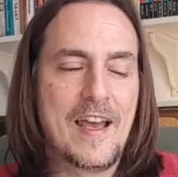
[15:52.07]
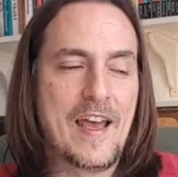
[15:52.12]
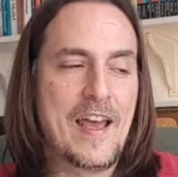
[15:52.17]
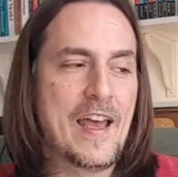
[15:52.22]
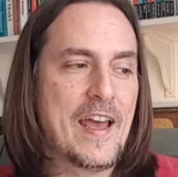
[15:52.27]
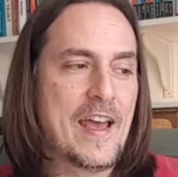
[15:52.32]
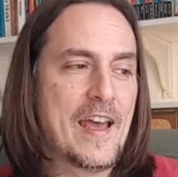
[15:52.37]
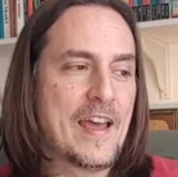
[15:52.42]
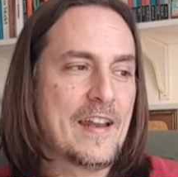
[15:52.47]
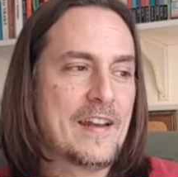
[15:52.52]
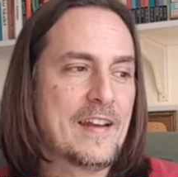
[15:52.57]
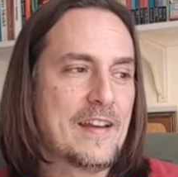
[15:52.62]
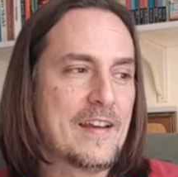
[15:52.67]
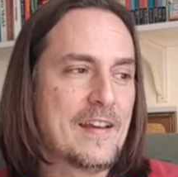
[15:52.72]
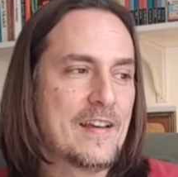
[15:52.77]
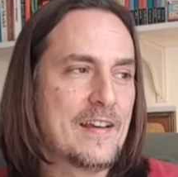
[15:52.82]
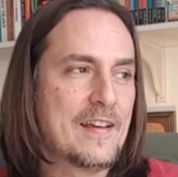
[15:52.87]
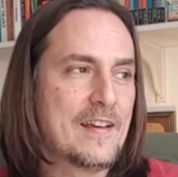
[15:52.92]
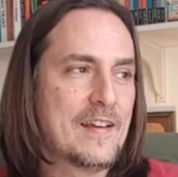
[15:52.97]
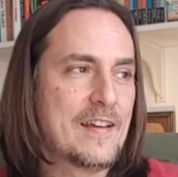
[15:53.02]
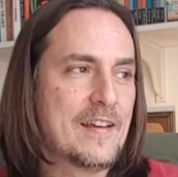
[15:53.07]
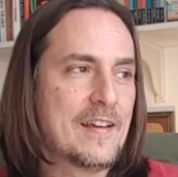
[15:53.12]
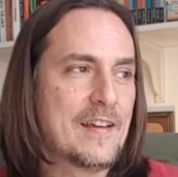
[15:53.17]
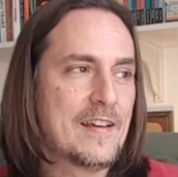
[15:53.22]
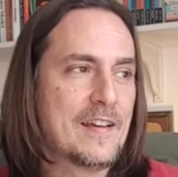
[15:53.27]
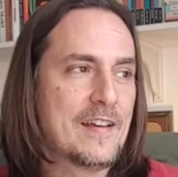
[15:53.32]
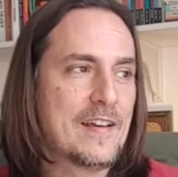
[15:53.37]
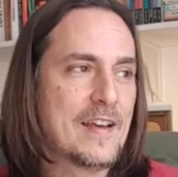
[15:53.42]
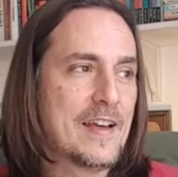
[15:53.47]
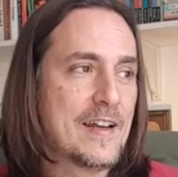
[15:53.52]
And
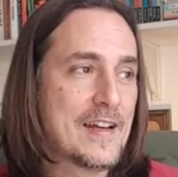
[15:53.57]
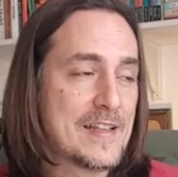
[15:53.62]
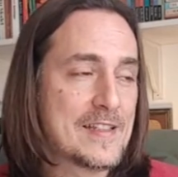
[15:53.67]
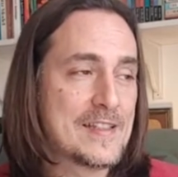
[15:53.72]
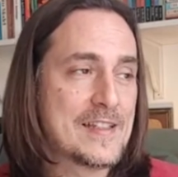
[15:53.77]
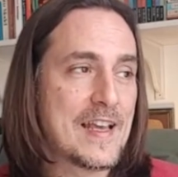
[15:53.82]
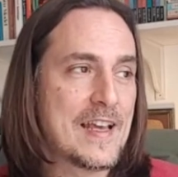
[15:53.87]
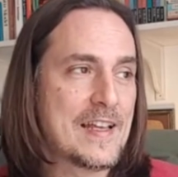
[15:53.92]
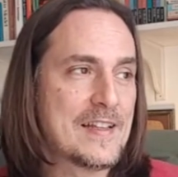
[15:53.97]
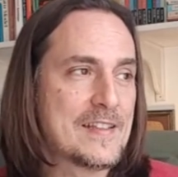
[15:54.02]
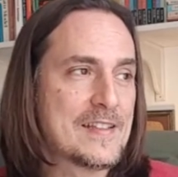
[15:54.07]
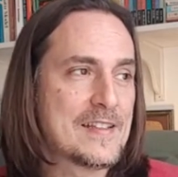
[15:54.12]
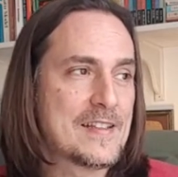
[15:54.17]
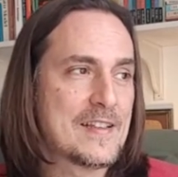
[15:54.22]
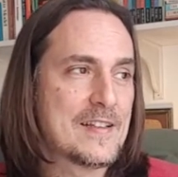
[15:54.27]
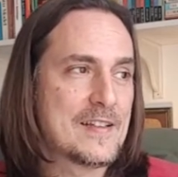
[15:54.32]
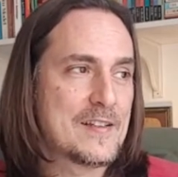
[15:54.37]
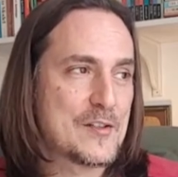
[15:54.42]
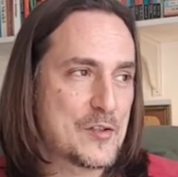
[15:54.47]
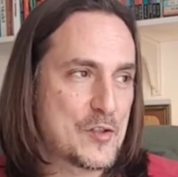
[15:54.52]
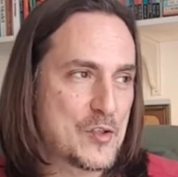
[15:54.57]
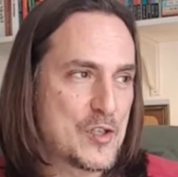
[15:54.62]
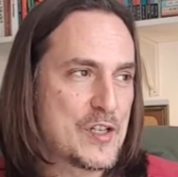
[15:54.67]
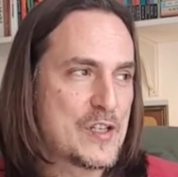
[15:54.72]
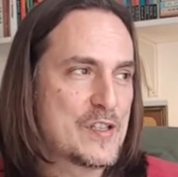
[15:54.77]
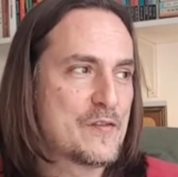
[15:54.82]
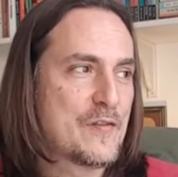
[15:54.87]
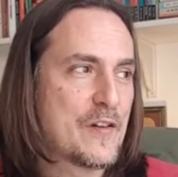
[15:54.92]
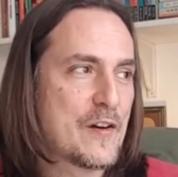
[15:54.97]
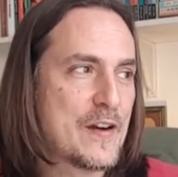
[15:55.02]
in a sense,
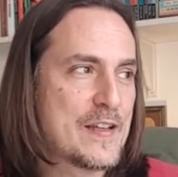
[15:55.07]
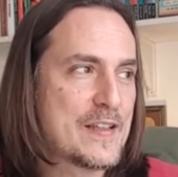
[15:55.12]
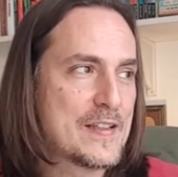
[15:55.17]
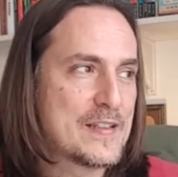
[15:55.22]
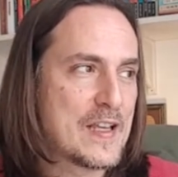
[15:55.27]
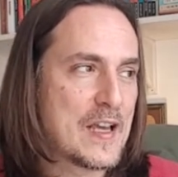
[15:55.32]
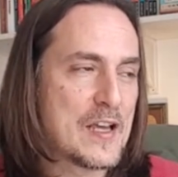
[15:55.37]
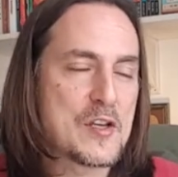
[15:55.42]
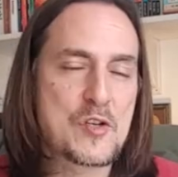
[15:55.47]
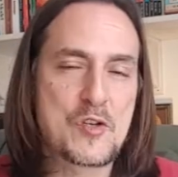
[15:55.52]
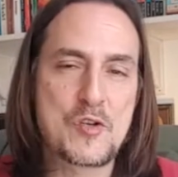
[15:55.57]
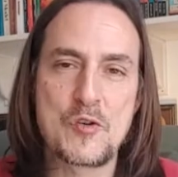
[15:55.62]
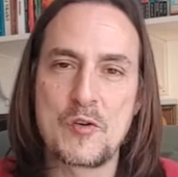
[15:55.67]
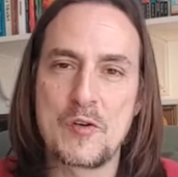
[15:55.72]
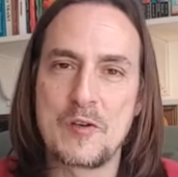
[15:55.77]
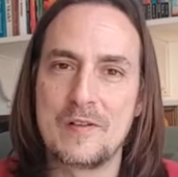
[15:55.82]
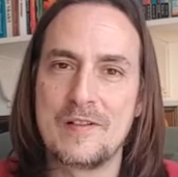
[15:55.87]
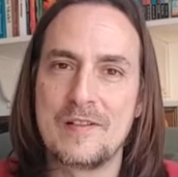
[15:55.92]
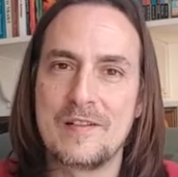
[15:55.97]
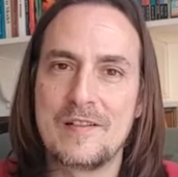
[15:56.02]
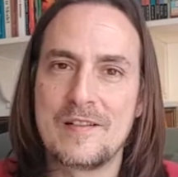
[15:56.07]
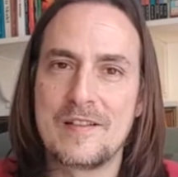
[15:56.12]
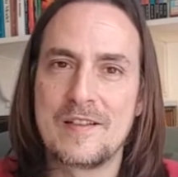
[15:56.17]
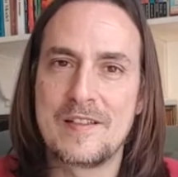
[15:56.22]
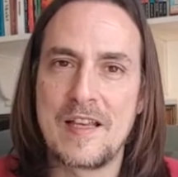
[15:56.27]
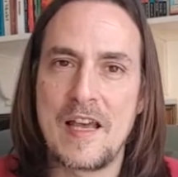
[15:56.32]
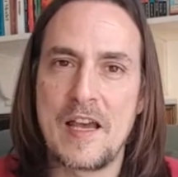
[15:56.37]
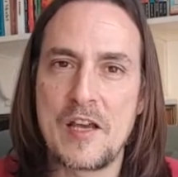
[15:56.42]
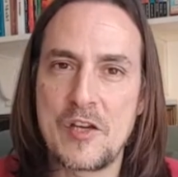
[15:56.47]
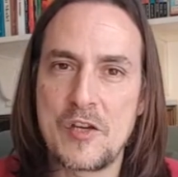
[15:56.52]
she's very sensual,
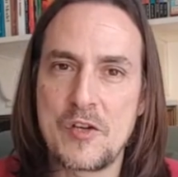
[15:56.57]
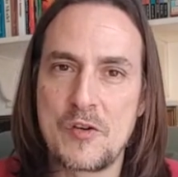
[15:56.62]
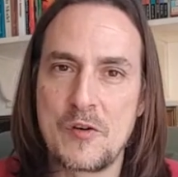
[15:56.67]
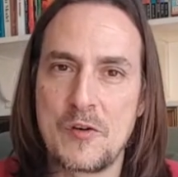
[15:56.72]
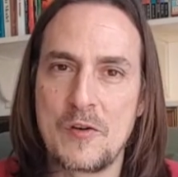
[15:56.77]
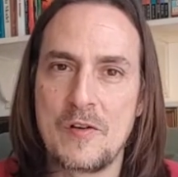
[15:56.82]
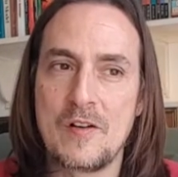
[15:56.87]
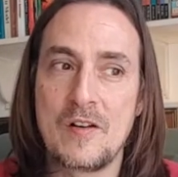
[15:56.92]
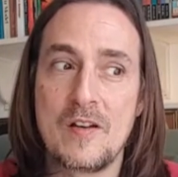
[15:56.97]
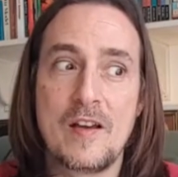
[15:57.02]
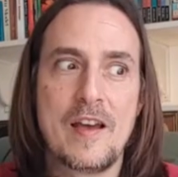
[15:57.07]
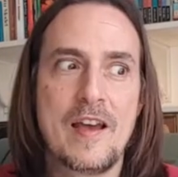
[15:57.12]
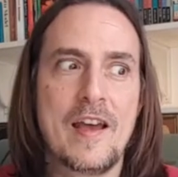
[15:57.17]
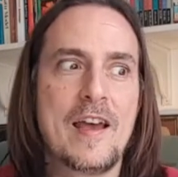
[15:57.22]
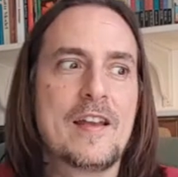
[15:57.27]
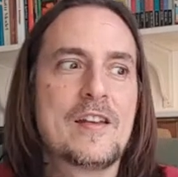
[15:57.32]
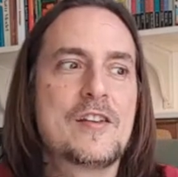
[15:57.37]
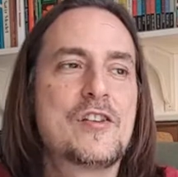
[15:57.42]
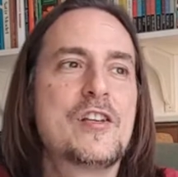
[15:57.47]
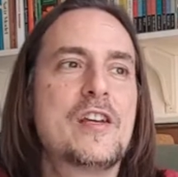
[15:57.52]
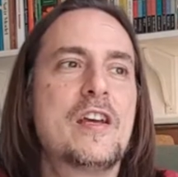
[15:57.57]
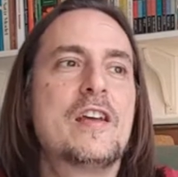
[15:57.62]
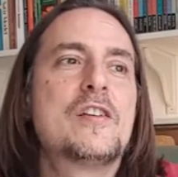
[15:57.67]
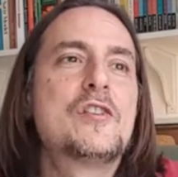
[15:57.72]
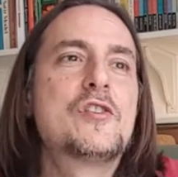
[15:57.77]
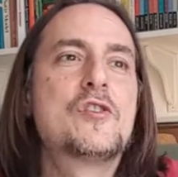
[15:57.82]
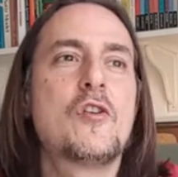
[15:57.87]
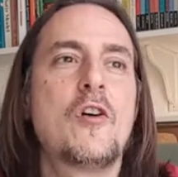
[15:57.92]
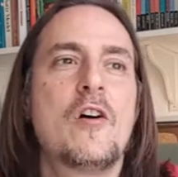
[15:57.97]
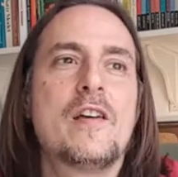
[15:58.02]
sexual, and she
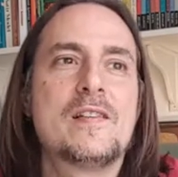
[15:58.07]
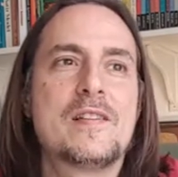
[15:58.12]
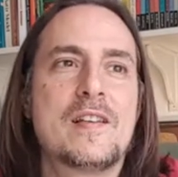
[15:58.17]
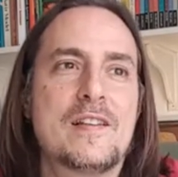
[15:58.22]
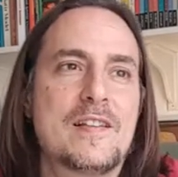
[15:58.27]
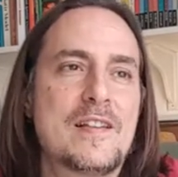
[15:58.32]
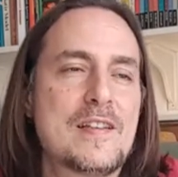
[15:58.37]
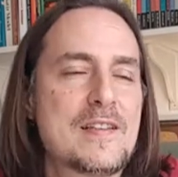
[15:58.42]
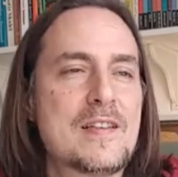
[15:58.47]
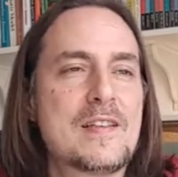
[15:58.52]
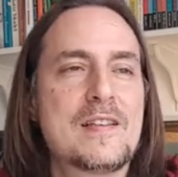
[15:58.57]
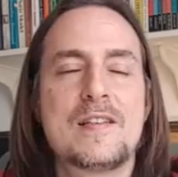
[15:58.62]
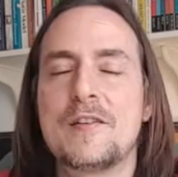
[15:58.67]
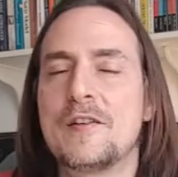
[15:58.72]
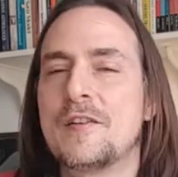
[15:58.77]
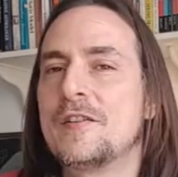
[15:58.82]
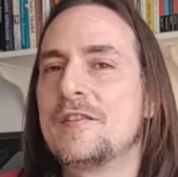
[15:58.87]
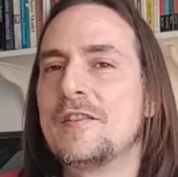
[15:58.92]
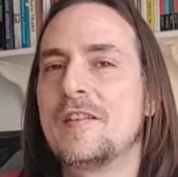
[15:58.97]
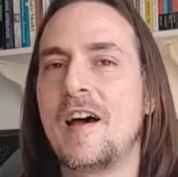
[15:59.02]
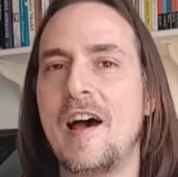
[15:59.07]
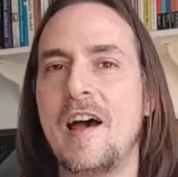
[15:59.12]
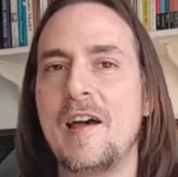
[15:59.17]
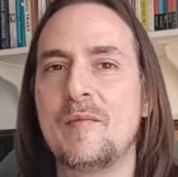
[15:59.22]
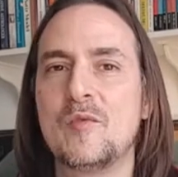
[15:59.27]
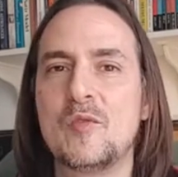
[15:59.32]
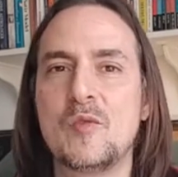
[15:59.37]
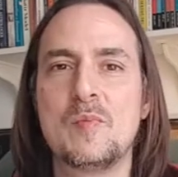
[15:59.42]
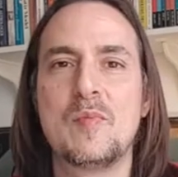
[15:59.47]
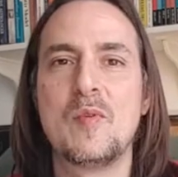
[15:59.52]
enjoys it. This is her
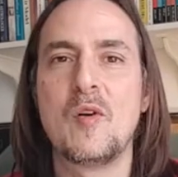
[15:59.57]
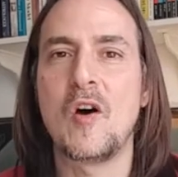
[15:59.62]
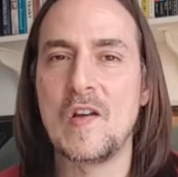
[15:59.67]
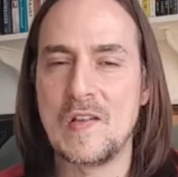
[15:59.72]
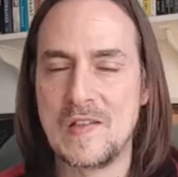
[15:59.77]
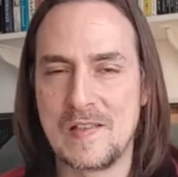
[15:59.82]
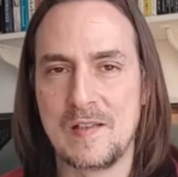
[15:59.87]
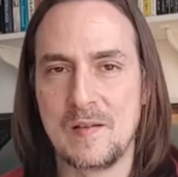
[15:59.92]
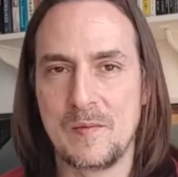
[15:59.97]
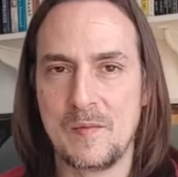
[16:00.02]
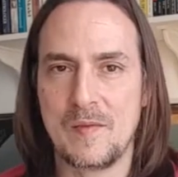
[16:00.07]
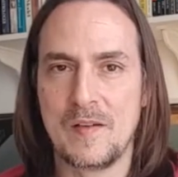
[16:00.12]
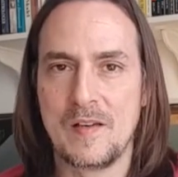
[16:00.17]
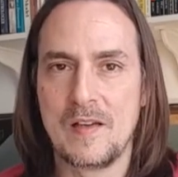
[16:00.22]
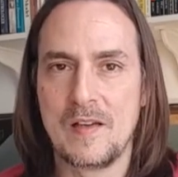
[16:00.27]
time to blossom.